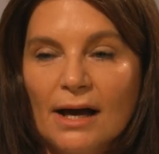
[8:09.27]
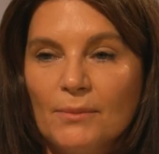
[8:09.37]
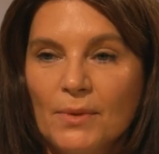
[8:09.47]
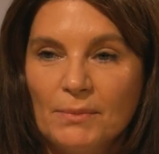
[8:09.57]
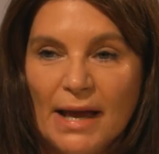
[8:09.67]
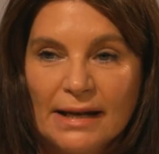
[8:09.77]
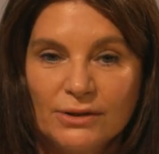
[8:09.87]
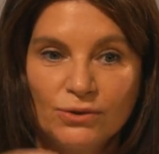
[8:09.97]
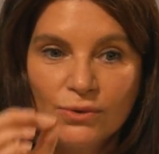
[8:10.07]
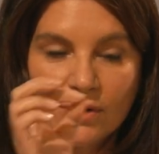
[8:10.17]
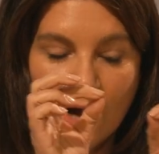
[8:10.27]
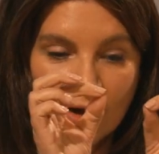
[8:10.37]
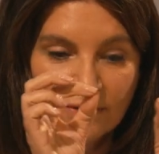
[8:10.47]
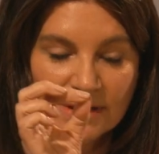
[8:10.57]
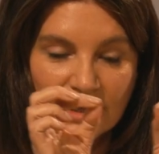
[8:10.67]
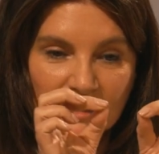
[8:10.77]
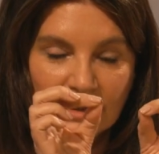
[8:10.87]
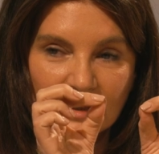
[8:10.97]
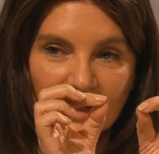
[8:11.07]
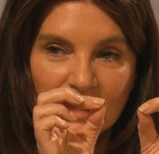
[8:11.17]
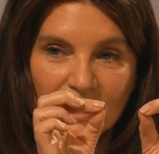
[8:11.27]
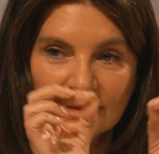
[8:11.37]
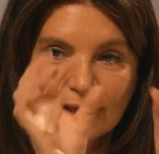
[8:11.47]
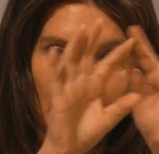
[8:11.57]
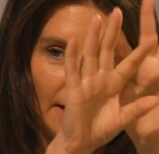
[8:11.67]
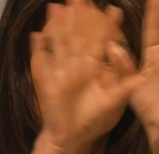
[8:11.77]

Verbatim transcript: and you all of a sudden can connect